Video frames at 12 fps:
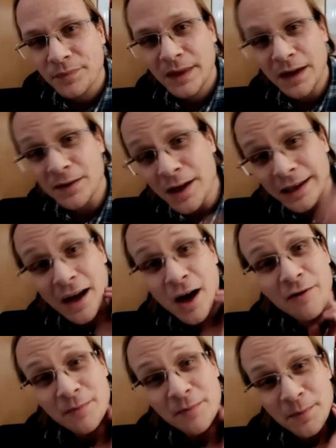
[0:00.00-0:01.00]
I've certainly
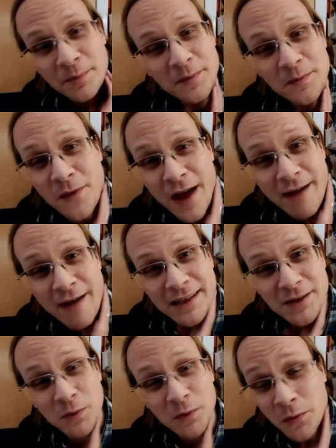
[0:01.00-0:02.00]
heard
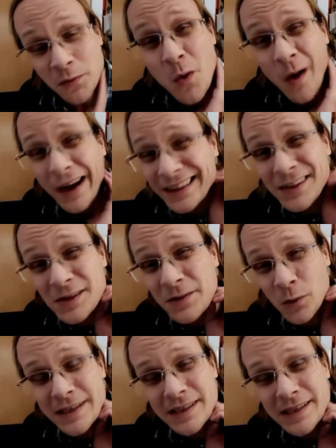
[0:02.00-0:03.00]
from quite a lot of
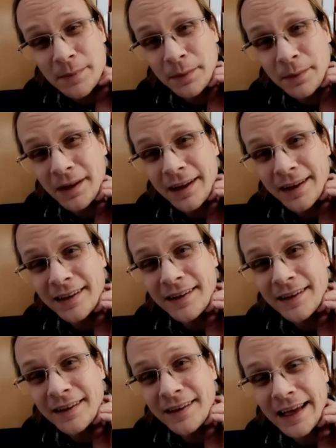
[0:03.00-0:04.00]
autistic people that
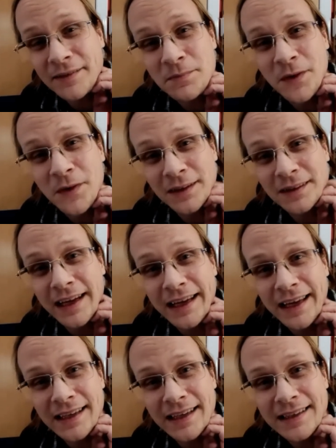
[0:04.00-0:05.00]
they felt
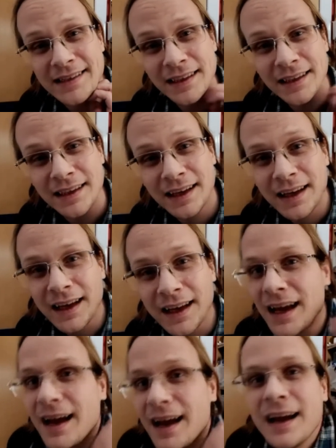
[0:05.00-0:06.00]
like it,
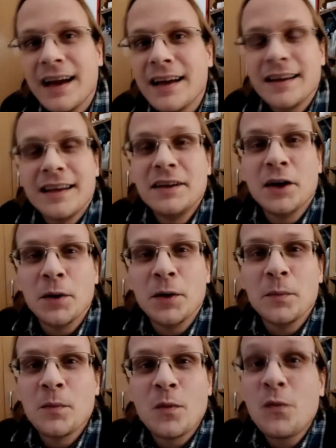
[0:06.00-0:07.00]
you know,
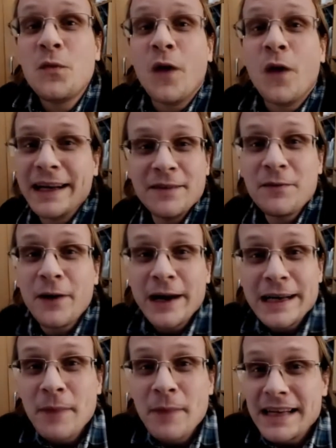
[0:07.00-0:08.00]

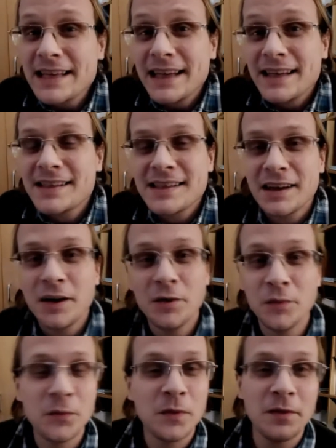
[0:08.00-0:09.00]
finally made sense
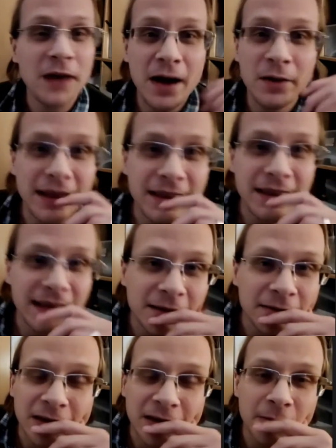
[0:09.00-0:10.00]
of how they think
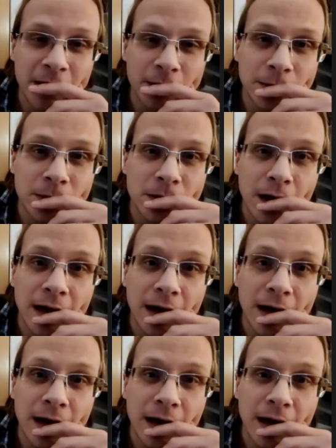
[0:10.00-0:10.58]
differently from other people.